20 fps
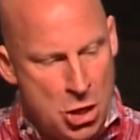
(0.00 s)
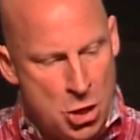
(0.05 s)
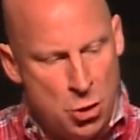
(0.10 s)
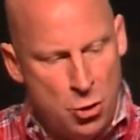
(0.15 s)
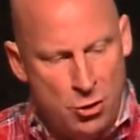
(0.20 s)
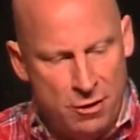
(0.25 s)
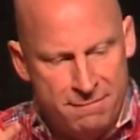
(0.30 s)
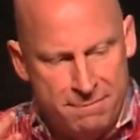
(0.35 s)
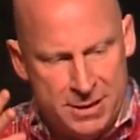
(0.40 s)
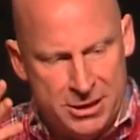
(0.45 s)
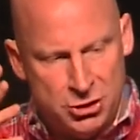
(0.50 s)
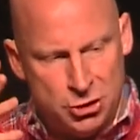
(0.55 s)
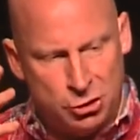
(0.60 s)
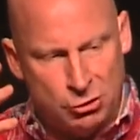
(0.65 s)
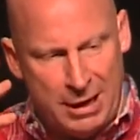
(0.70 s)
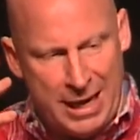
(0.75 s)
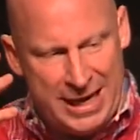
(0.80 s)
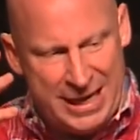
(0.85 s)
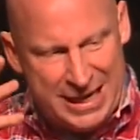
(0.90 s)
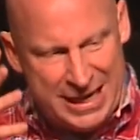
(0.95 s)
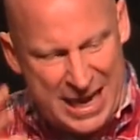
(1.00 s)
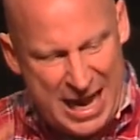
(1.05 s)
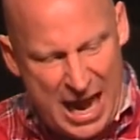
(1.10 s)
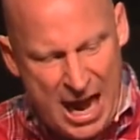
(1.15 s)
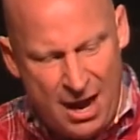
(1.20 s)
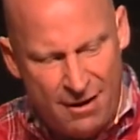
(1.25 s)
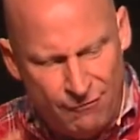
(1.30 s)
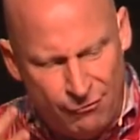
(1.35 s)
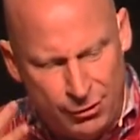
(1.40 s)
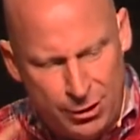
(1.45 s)
who have been trained in
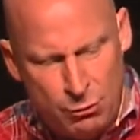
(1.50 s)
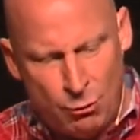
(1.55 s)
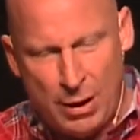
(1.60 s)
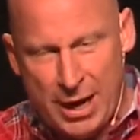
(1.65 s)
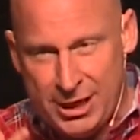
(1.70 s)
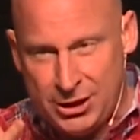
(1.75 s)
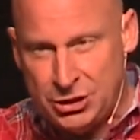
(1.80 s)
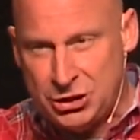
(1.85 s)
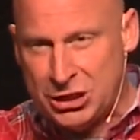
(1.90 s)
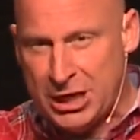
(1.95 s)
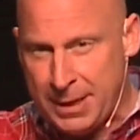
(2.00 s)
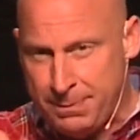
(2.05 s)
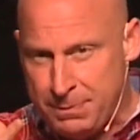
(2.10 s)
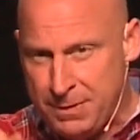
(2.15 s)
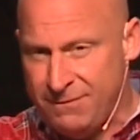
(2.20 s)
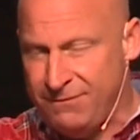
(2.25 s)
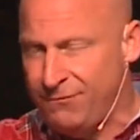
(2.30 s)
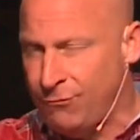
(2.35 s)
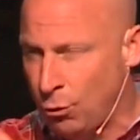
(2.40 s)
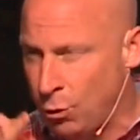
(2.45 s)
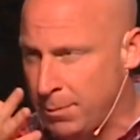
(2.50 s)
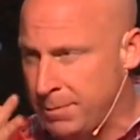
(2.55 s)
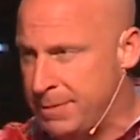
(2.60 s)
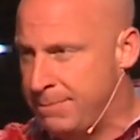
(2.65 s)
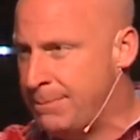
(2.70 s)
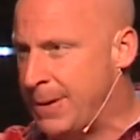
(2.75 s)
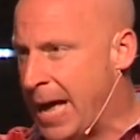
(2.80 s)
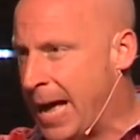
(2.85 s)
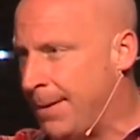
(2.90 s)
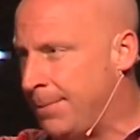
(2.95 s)
every way, shape, and form in
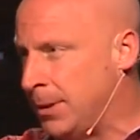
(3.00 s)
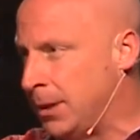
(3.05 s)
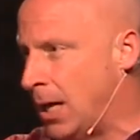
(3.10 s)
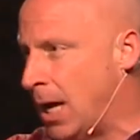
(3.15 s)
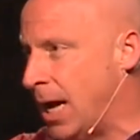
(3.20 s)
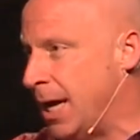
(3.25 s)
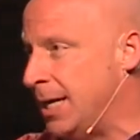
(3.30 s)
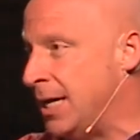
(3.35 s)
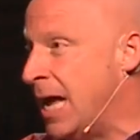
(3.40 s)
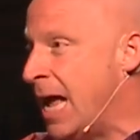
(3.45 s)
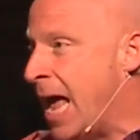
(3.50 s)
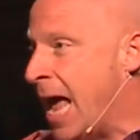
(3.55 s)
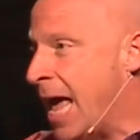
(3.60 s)
Babylon,